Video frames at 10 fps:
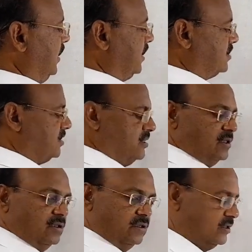
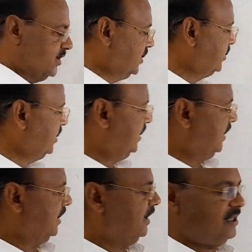external
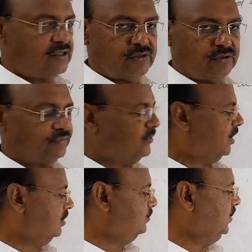angle so
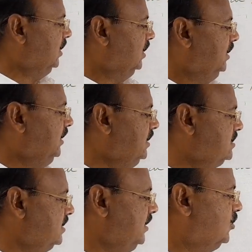formed
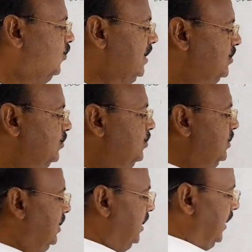is equal
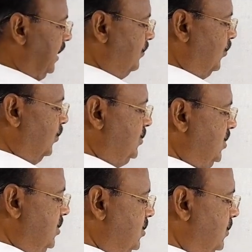to
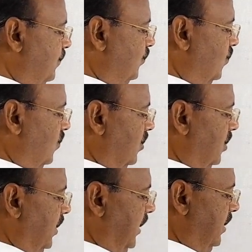opposite
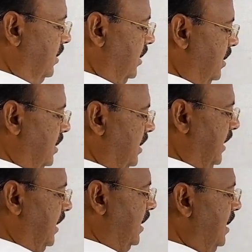internal
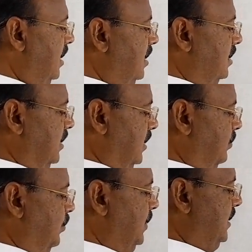angle
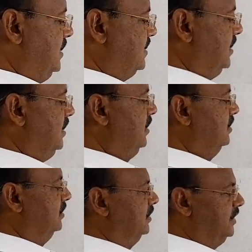
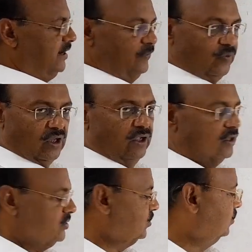BCD.
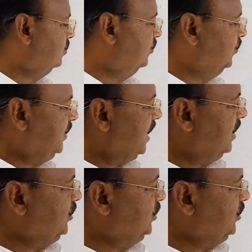So we are